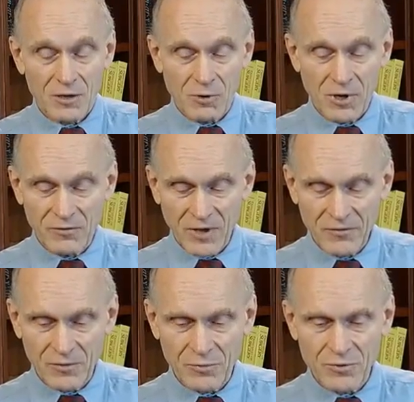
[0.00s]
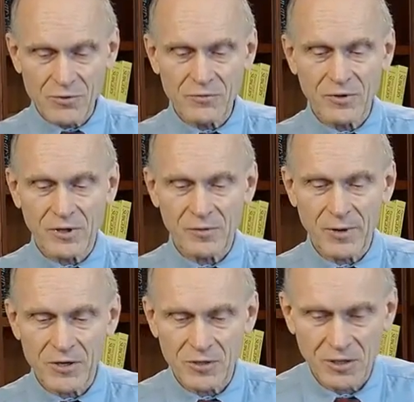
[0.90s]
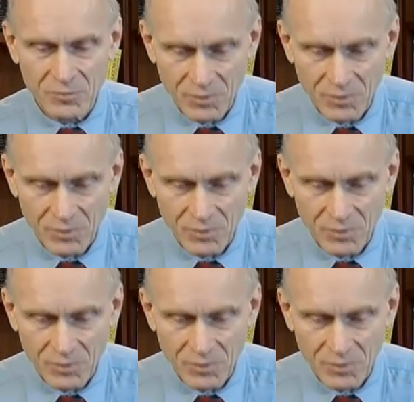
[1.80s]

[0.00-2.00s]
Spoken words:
Quality of life improved in these patients.